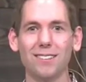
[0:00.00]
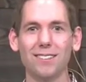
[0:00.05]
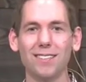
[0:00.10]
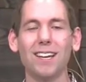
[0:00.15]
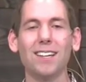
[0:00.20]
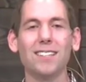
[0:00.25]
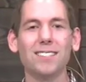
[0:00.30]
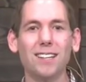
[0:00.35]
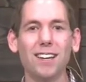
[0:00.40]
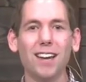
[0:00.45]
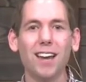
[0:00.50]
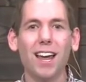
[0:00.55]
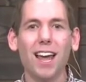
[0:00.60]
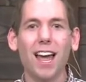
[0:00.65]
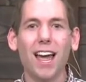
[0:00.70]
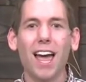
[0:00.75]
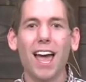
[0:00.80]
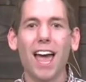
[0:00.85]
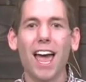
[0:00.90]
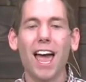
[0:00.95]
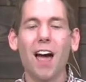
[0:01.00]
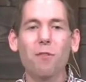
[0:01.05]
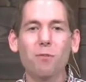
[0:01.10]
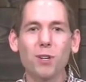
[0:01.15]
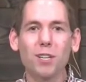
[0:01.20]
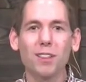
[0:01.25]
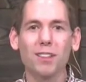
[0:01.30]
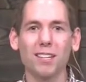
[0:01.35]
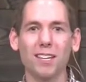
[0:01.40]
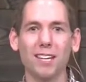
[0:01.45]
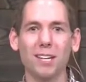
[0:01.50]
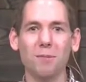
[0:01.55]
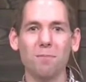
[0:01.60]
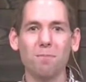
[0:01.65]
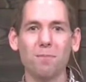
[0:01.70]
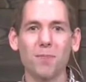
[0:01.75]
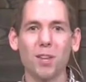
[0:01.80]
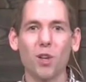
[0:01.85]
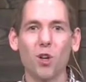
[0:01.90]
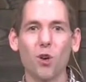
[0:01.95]
Yes,
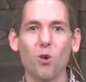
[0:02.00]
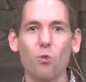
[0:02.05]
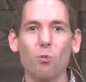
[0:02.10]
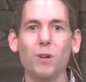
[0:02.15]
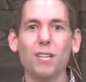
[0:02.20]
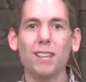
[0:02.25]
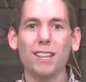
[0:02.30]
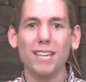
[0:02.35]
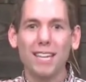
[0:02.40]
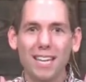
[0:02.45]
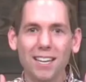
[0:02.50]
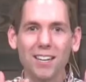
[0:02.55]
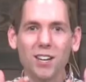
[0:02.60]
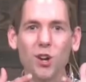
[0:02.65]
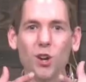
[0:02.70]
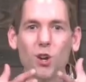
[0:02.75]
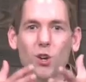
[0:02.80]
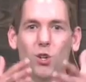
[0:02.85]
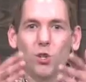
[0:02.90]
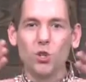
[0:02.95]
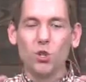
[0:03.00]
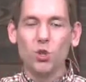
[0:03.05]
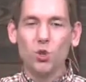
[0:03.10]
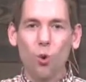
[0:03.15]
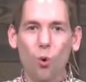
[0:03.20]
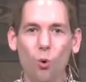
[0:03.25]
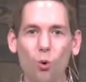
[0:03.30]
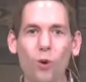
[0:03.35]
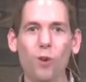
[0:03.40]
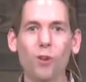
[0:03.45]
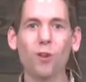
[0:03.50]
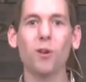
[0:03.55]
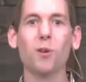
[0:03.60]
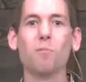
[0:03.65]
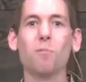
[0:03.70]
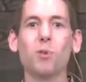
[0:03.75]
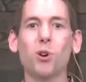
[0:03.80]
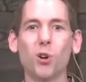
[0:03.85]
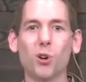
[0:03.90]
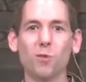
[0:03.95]
everything within your
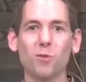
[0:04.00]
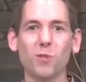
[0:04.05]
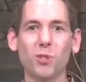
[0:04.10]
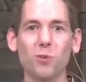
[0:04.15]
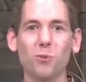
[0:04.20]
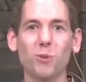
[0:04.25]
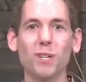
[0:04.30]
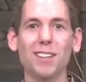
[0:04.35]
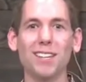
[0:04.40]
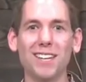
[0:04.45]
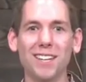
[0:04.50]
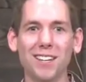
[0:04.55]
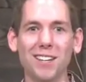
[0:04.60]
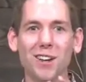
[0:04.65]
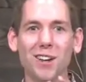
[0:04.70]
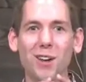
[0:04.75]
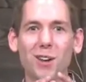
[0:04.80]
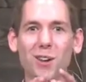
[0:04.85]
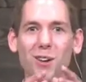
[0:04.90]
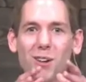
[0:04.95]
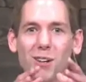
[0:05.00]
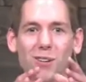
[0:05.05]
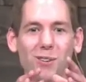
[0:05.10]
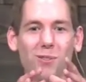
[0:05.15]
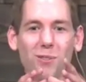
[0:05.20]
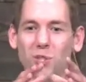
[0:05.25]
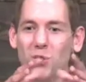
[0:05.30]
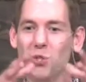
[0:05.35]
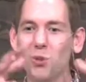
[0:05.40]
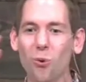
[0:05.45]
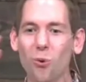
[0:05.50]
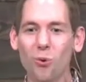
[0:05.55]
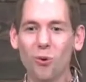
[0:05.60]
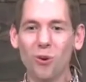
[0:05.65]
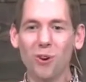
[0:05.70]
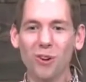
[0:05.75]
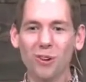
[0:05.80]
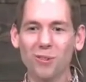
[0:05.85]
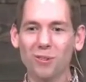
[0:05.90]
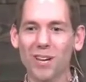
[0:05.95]
purview, within
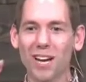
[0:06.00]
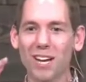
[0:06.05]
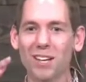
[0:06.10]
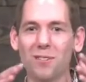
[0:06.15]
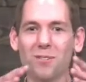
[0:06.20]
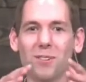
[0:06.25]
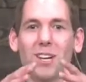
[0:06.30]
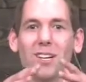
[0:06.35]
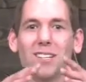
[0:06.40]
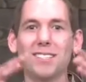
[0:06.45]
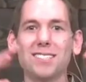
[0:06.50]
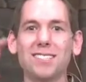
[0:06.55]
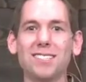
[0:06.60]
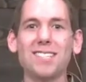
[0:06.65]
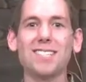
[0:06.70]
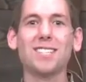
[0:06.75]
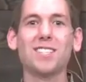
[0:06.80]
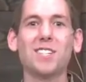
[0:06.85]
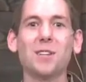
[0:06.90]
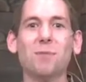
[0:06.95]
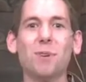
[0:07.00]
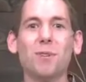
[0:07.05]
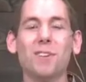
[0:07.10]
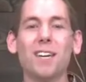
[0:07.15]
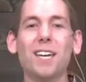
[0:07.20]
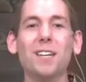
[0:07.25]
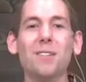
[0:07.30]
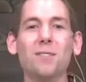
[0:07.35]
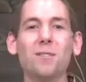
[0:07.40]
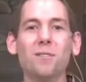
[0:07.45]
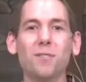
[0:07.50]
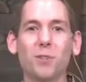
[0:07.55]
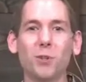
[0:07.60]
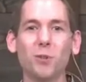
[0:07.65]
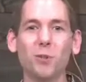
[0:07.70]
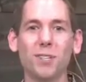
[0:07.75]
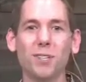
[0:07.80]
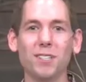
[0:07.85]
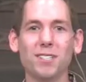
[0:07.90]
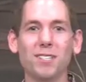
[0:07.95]
your kind of system of
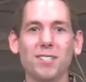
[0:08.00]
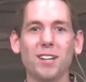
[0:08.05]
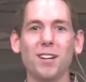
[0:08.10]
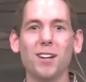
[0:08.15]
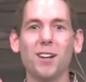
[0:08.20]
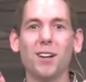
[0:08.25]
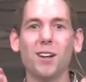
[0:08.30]
influence,